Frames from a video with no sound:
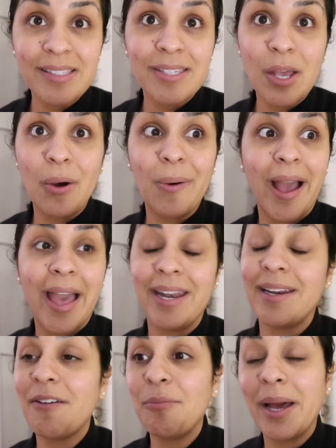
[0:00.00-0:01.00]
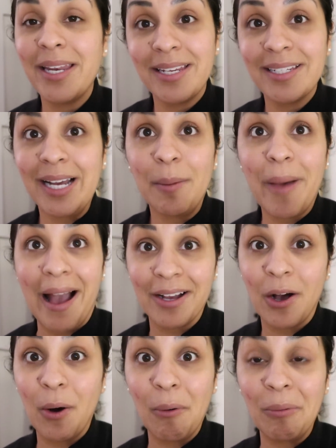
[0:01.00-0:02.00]
so I had enough money to come back
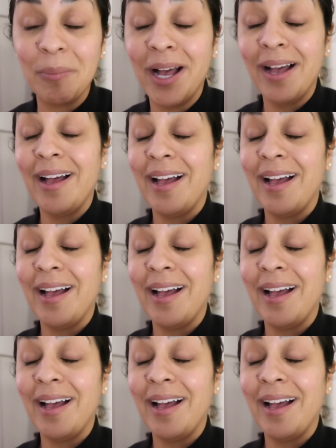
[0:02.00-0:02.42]
home.